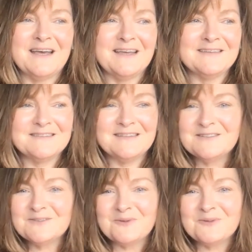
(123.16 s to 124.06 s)
a city
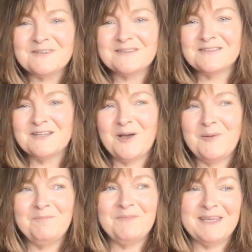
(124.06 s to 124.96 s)
school
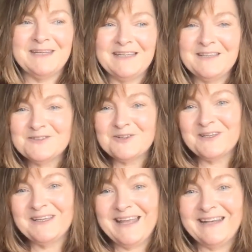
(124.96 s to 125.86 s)
system in eastern
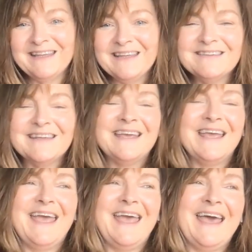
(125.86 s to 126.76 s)
Connecticut.
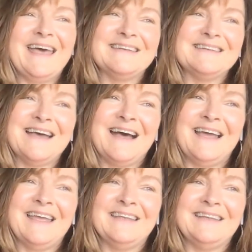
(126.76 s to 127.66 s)
And
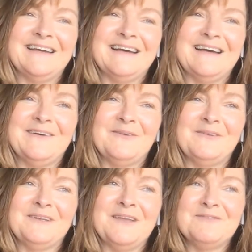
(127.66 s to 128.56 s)
I
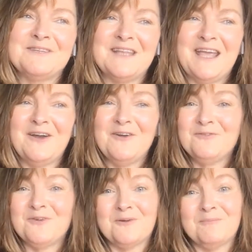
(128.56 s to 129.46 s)
lived there
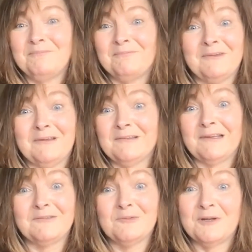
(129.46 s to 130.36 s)
for
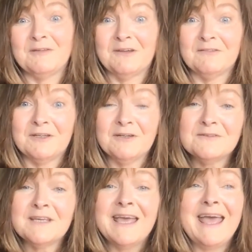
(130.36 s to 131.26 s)
like 25
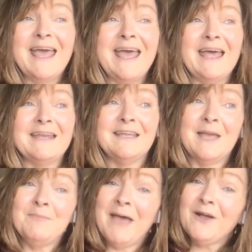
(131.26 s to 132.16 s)
years, and
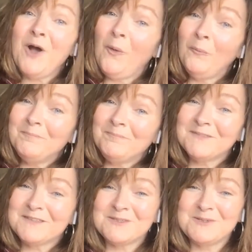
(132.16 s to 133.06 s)
came back home
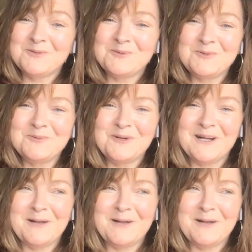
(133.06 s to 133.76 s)
to